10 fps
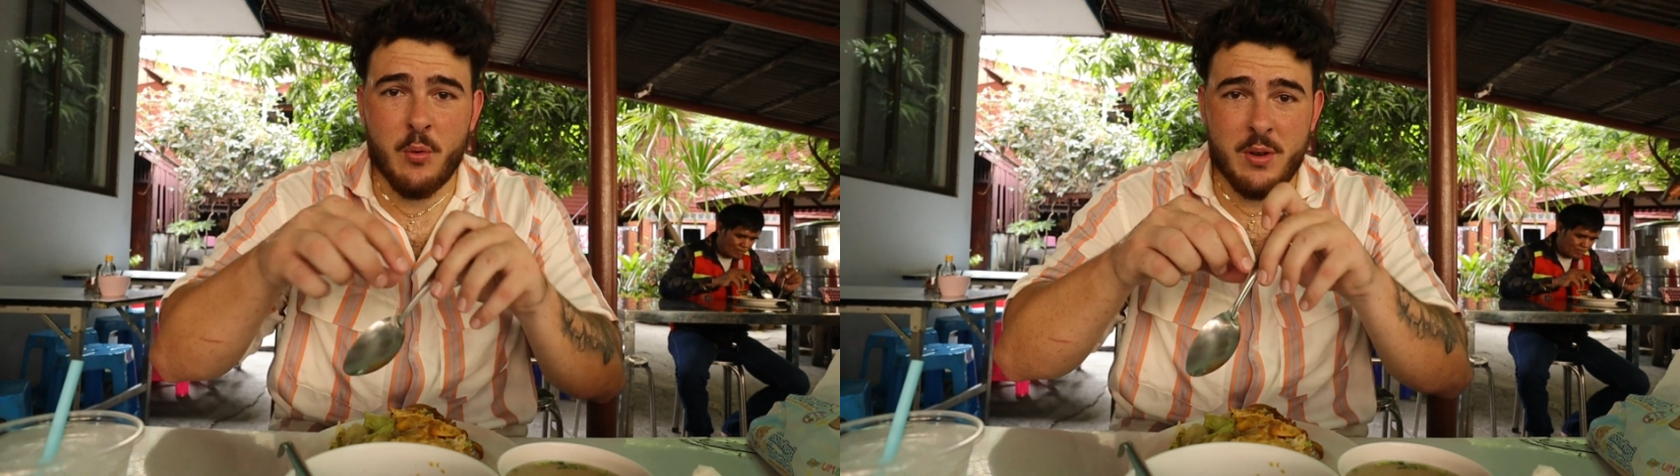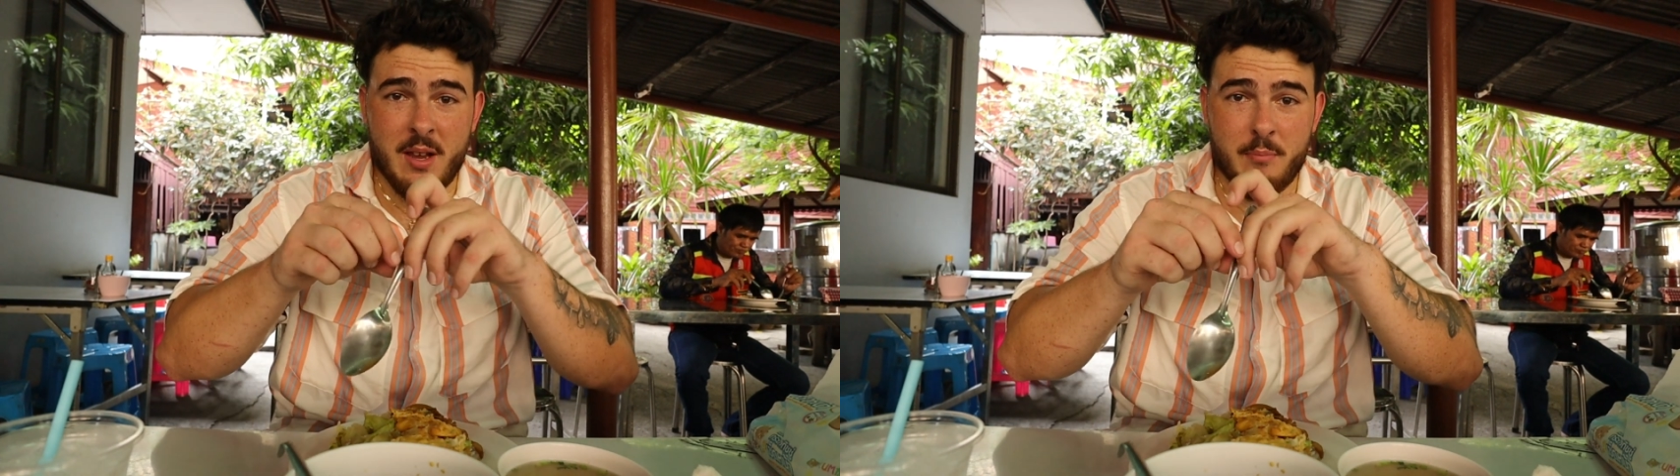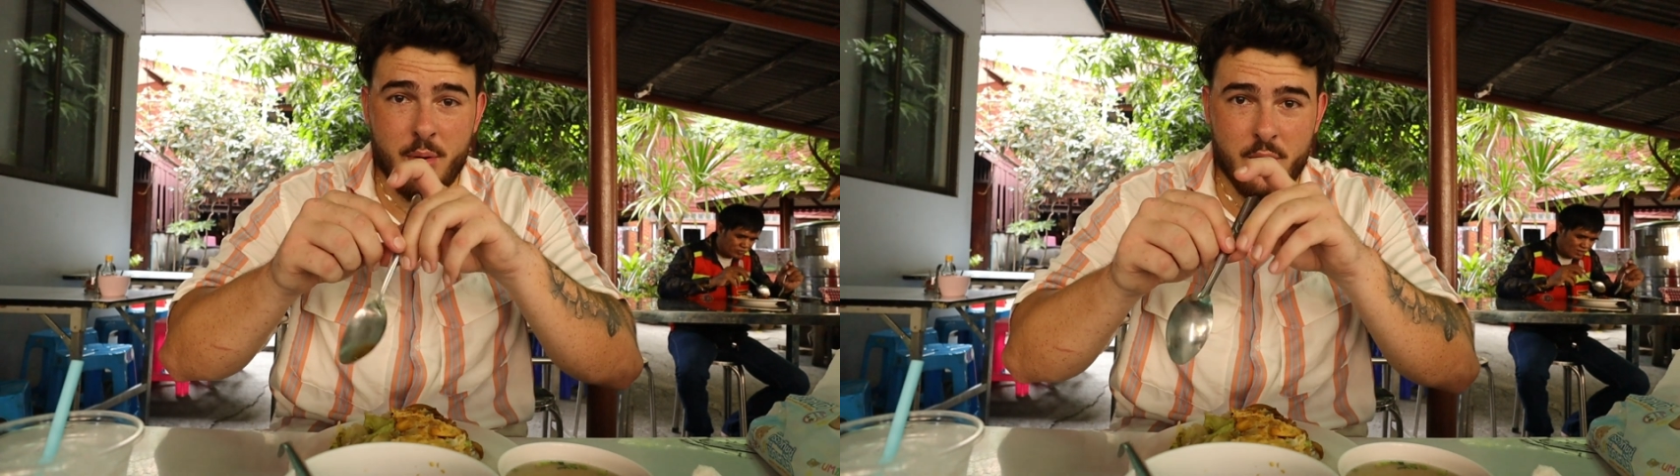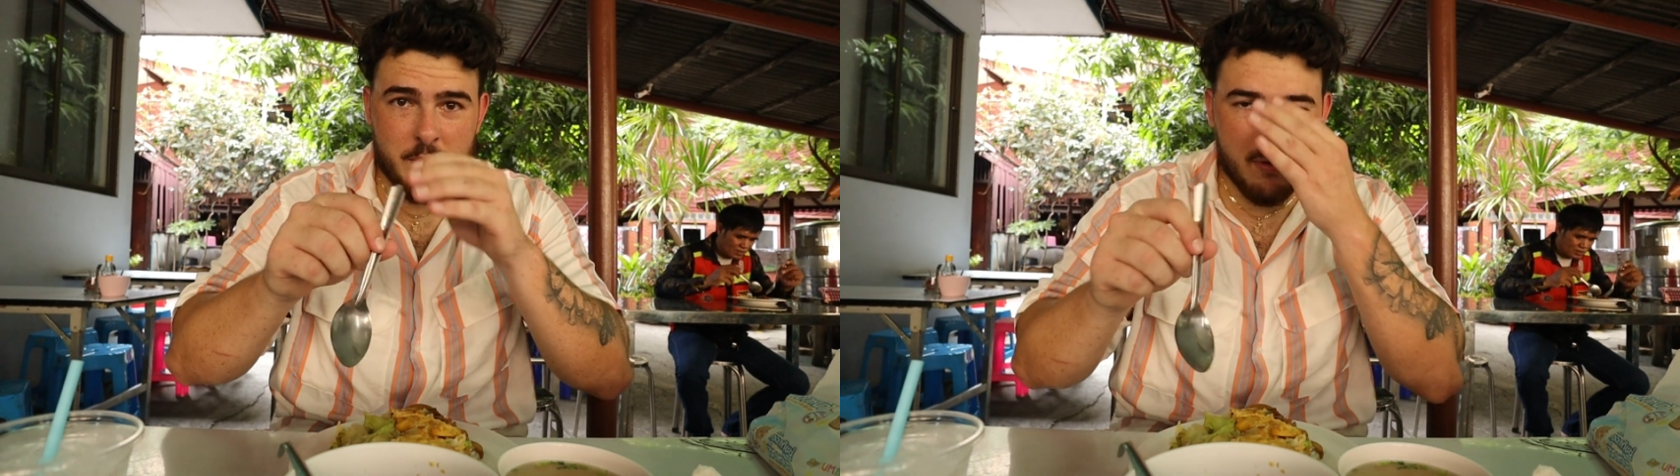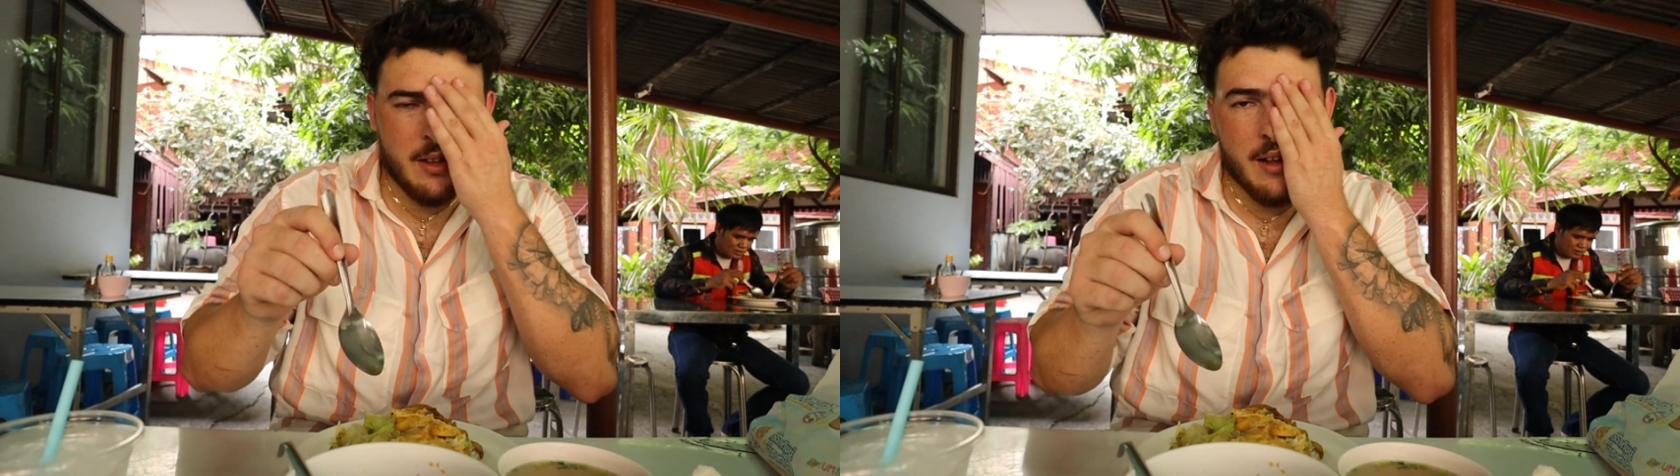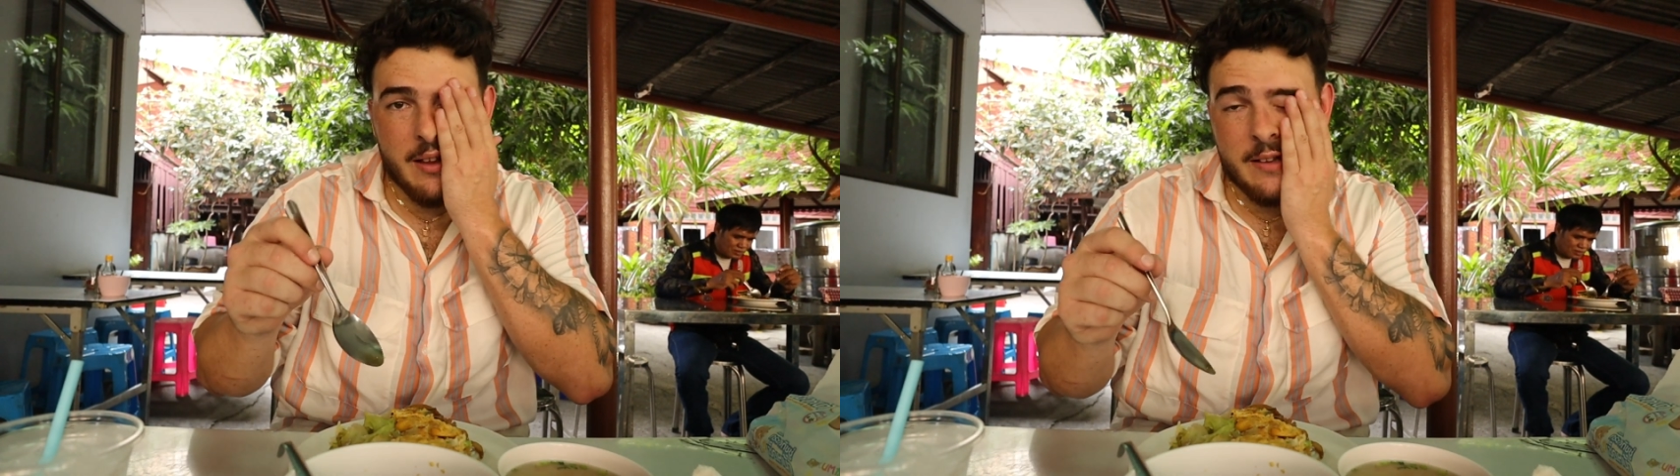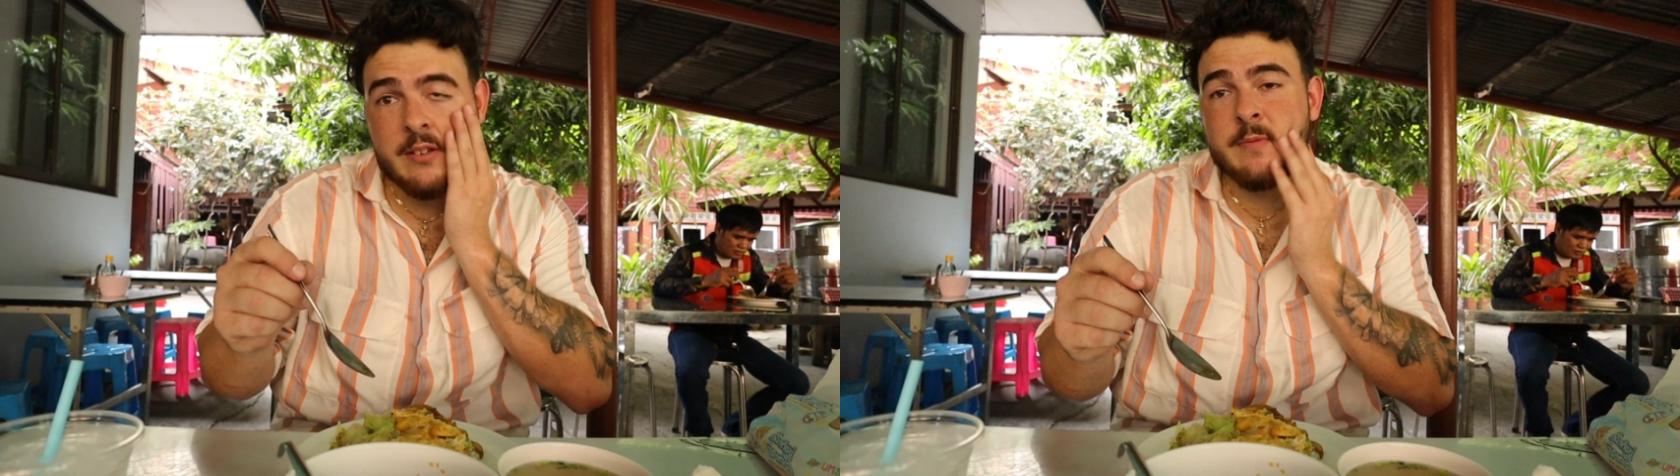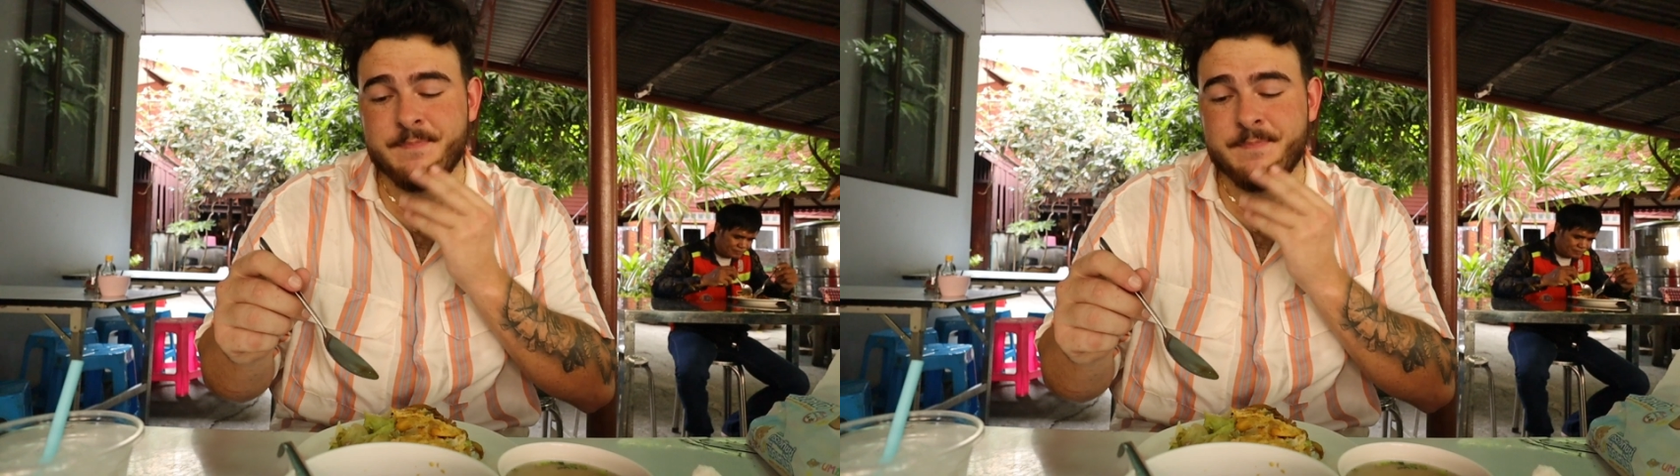we get burnt, because